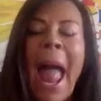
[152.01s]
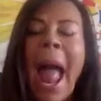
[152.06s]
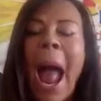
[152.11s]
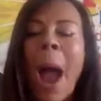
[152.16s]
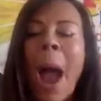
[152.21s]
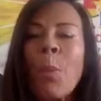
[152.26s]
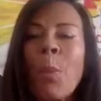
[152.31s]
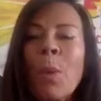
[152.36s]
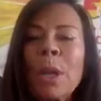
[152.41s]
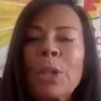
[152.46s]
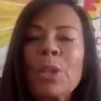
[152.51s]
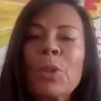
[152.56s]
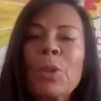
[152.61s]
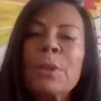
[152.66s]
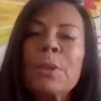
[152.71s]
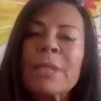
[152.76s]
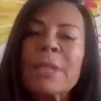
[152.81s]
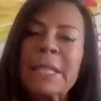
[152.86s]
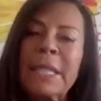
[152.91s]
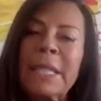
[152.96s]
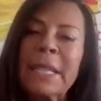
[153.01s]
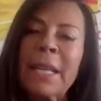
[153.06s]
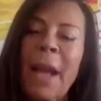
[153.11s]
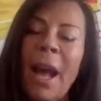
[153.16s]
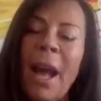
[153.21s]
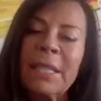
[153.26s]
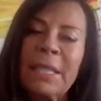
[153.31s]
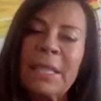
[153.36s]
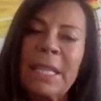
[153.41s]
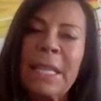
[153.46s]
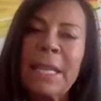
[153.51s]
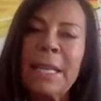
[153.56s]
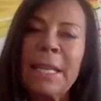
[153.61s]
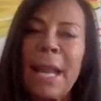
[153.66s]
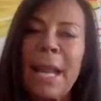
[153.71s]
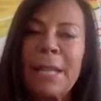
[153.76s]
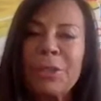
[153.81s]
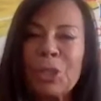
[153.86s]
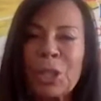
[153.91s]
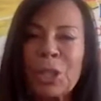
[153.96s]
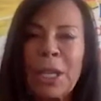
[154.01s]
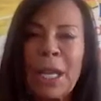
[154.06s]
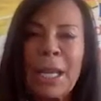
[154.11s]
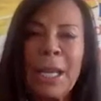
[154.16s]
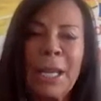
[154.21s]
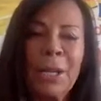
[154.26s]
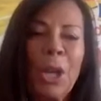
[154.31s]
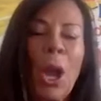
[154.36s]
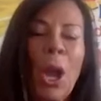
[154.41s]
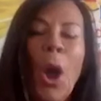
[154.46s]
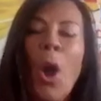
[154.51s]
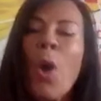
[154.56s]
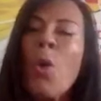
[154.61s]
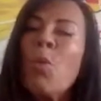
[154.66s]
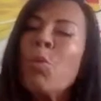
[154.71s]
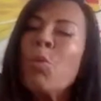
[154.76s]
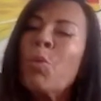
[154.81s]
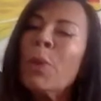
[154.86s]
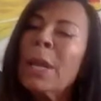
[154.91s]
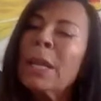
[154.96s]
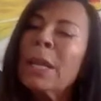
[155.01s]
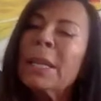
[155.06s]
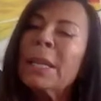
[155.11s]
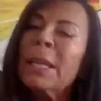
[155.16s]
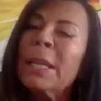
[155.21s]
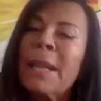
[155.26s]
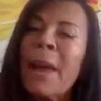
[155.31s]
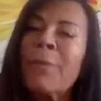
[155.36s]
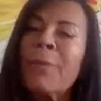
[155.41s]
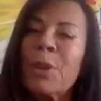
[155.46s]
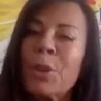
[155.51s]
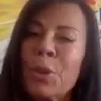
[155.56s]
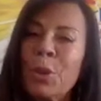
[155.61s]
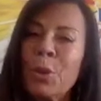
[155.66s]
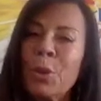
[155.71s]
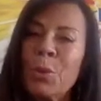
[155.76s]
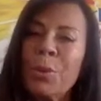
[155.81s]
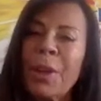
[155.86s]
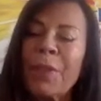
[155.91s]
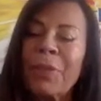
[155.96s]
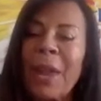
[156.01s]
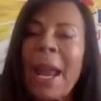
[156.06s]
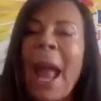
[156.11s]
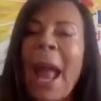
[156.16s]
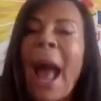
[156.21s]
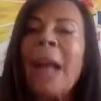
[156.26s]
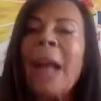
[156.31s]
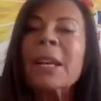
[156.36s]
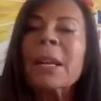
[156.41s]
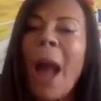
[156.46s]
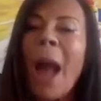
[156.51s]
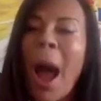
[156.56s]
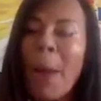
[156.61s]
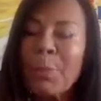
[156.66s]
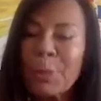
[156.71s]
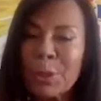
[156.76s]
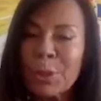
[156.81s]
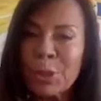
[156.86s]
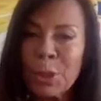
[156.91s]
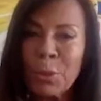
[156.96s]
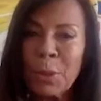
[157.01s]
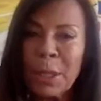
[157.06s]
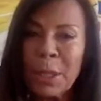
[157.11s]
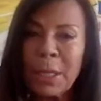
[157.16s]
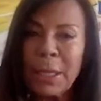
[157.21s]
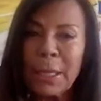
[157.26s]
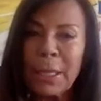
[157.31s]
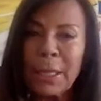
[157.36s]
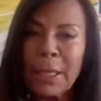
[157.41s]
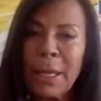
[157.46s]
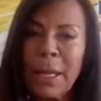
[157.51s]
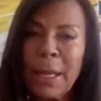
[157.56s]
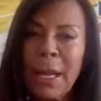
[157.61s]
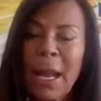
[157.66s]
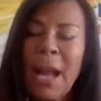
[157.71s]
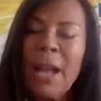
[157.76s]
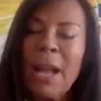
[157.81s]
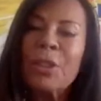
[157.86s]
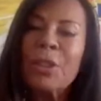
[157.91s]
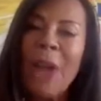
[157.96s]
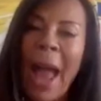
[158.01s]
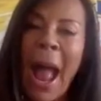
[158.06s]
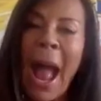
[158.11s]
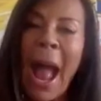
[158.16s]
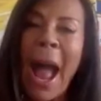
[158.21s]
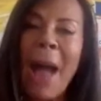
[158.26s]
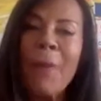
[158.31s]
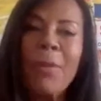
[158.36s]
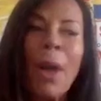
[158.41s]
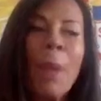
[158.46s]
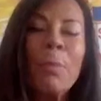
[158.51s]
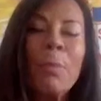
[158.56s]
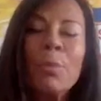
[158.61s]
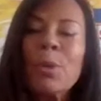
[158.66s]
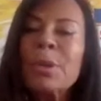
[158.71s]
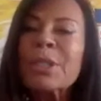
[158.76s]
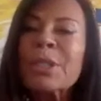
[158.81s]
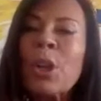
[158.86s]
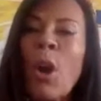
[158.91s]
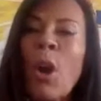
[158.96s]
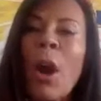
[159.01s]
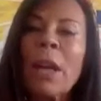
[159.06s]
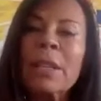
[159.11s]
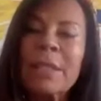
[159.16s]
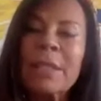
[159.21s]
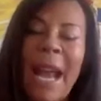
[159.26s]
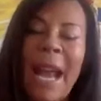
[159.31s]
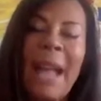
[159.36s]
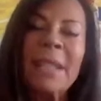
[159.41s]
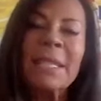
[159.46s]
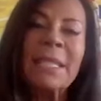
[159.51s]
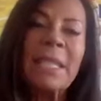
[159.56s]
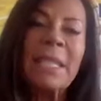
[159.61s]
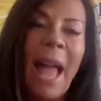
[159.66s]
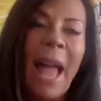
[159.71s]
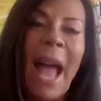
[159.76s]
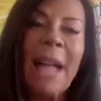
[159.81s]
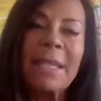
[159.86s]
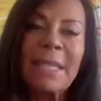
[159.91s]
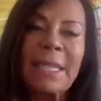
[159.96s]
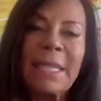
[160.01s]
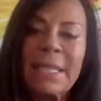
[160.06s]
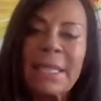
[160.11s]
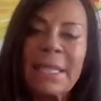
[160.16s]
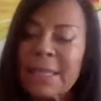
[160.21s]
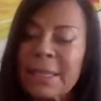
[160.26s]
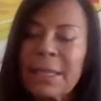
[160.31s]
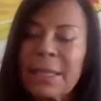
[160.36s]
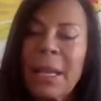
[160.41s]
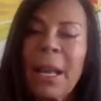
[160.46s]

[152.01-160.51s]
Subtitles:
And when you see a teenage kid who really never knew that they had an opportunity to have music, art, and dance classes,